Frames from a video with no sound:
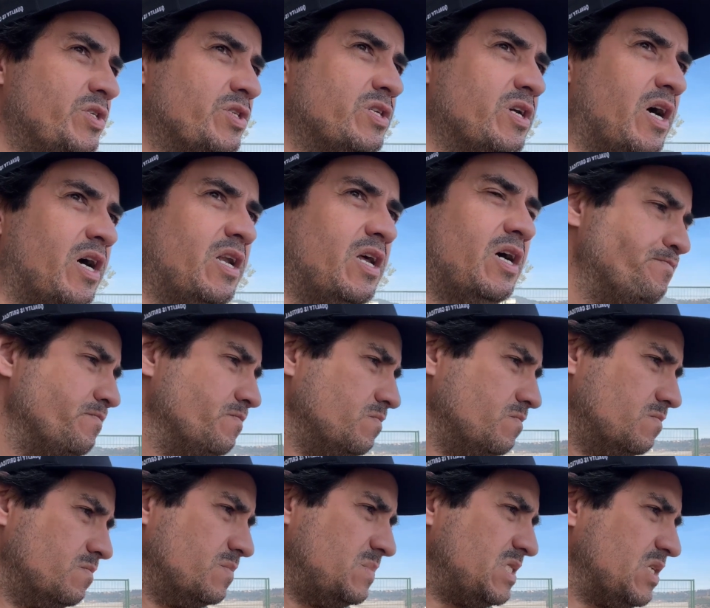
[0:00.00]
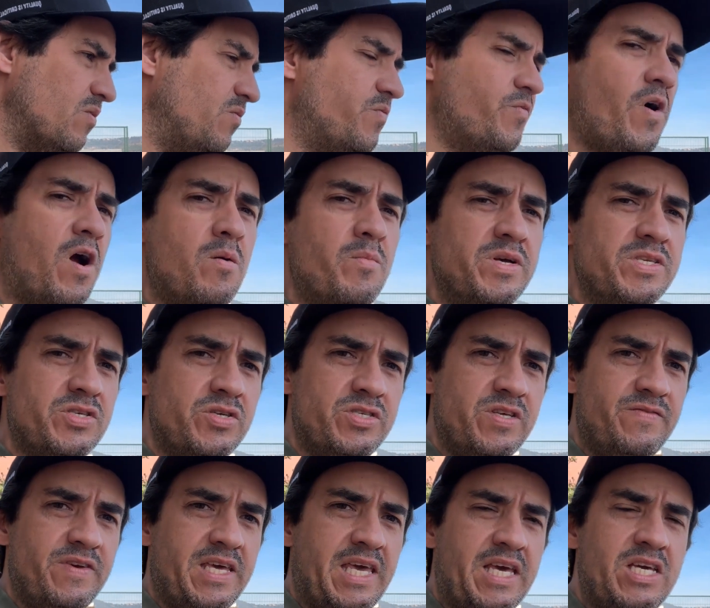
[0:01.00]
just got pharma
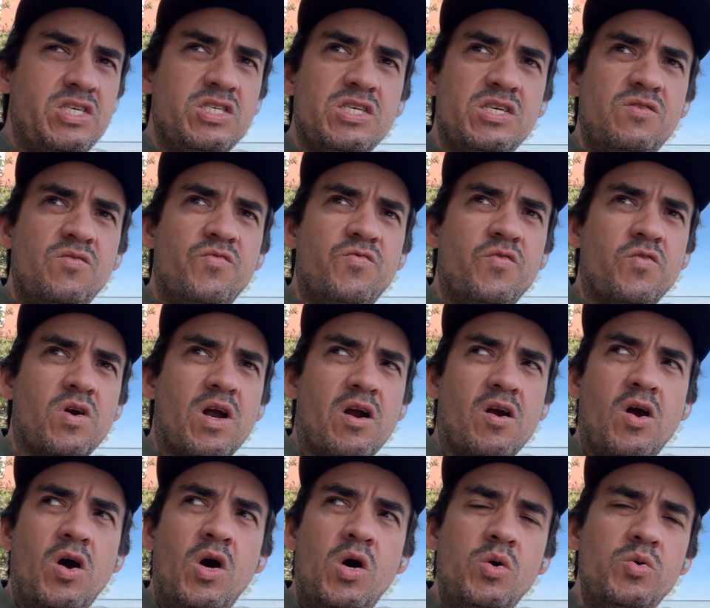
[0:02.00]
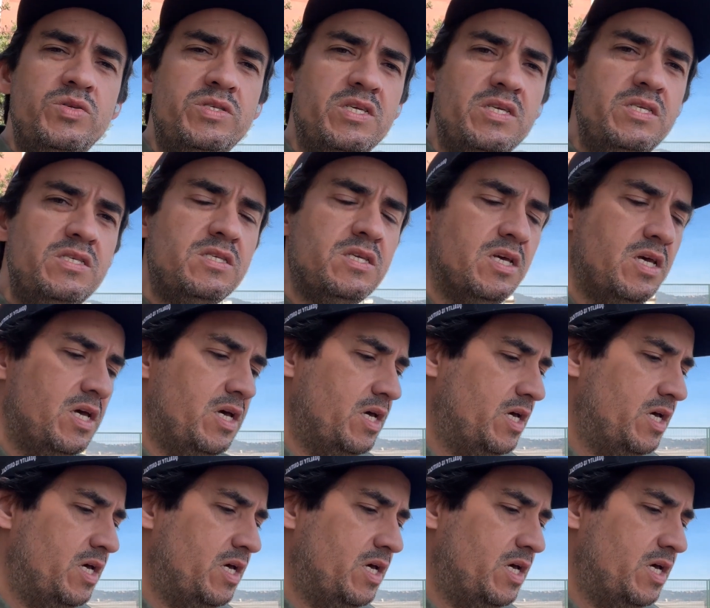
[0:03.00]
certification for our hoses.